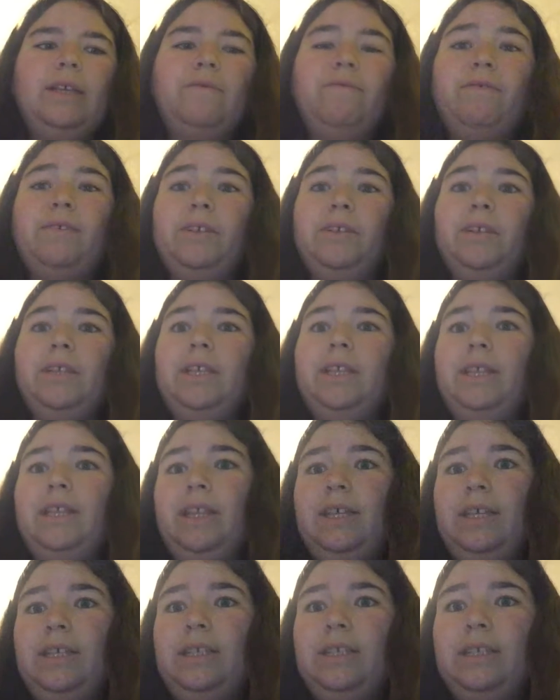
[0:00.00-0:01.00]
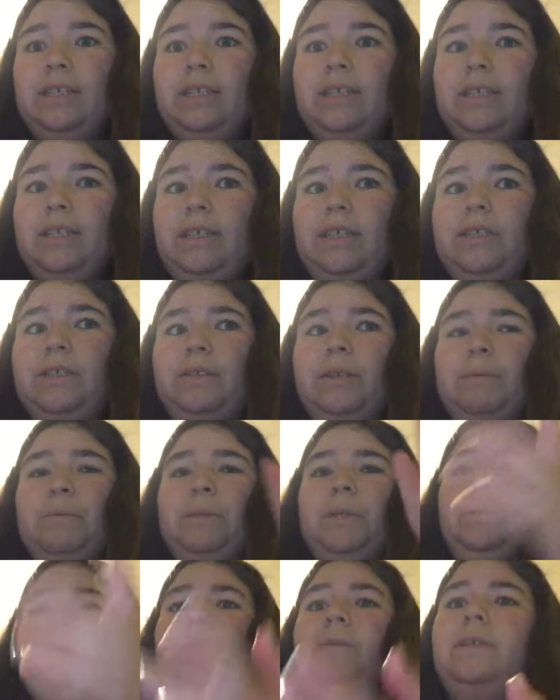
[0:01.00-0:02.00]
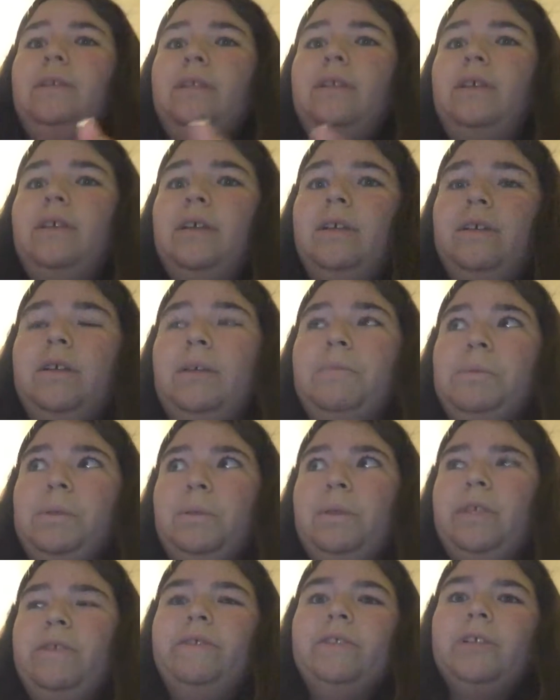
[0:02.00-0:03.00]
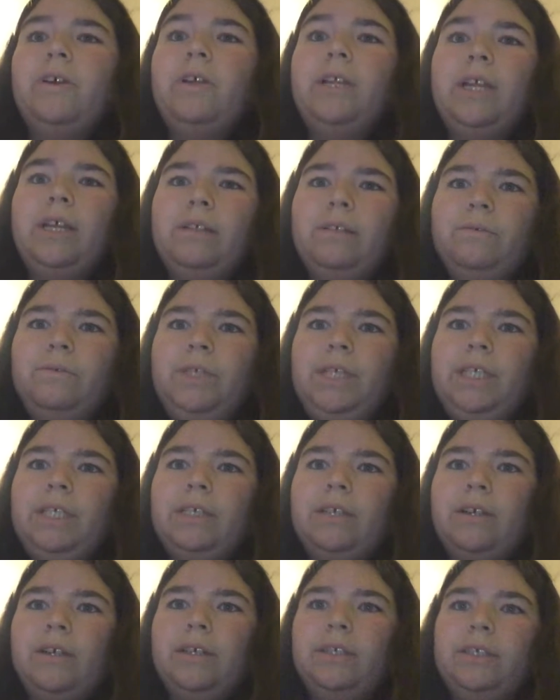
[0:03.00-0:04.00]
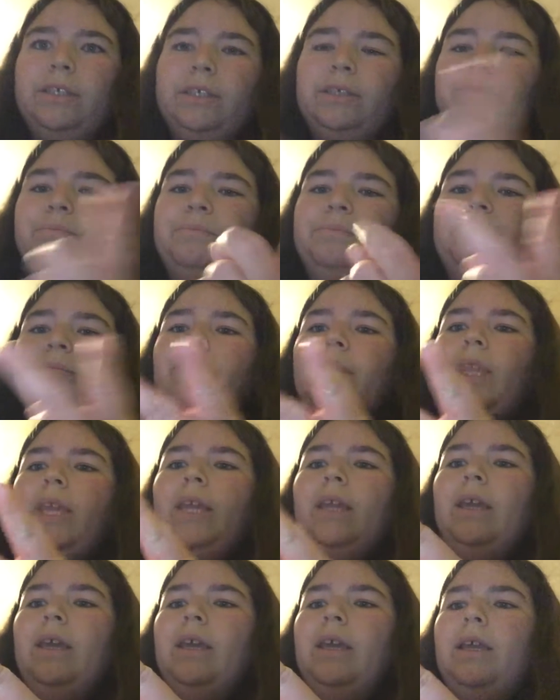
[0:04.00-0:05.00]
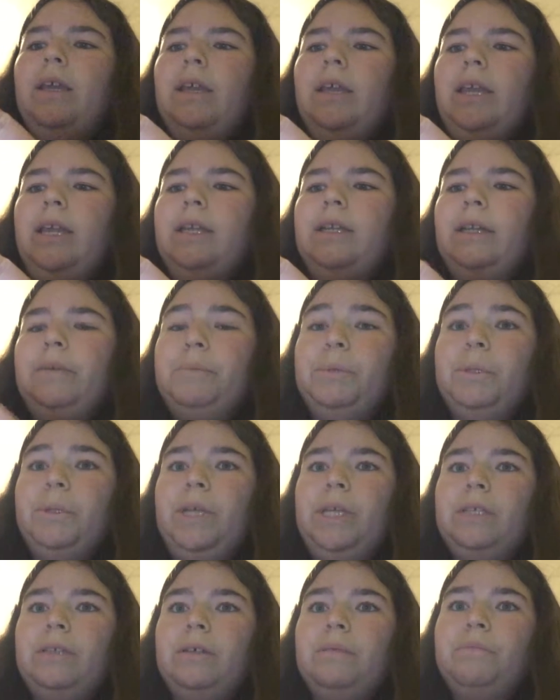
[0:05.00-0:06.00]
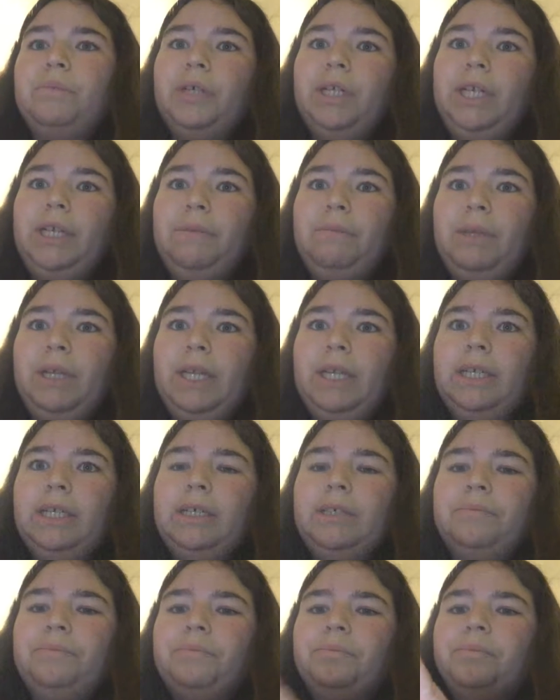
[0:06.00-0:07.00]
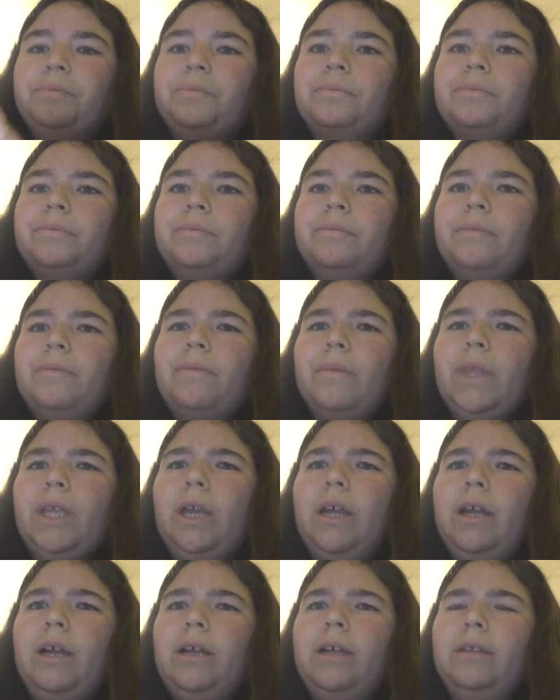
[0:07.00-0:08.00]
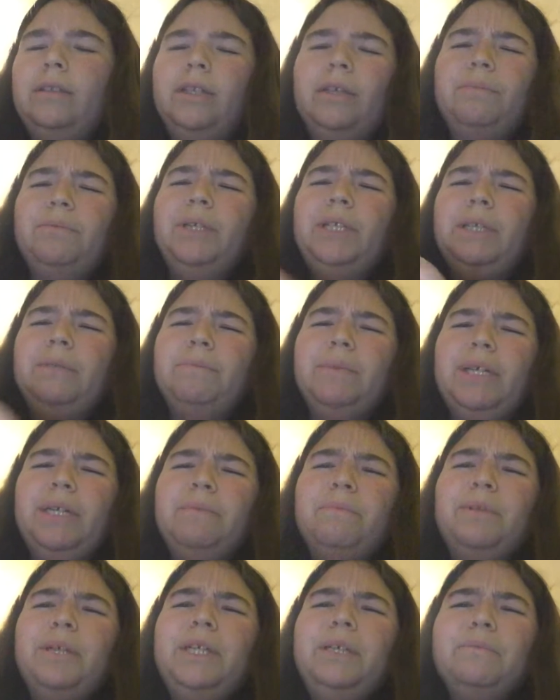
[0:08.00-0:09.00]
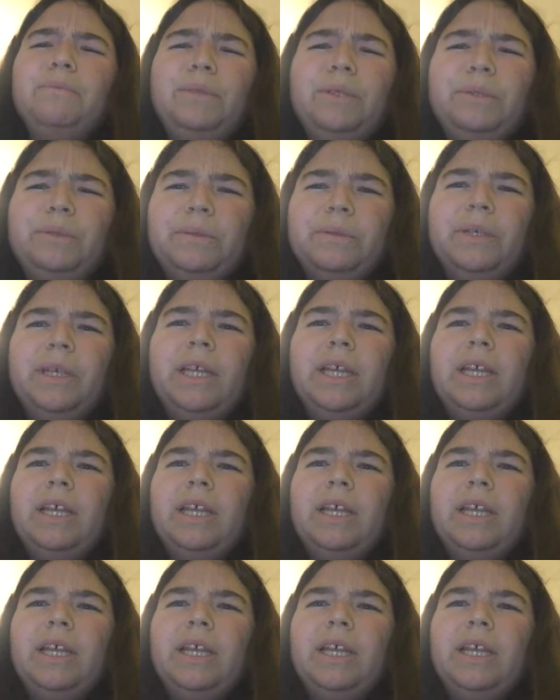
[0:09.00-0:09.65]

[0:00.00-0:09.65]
For these two episodes, the episode 10 is called Eloise Gardner, and episode 8 is called Pretty in Pink. Or not Pretty in Pink, Pretty in Blue.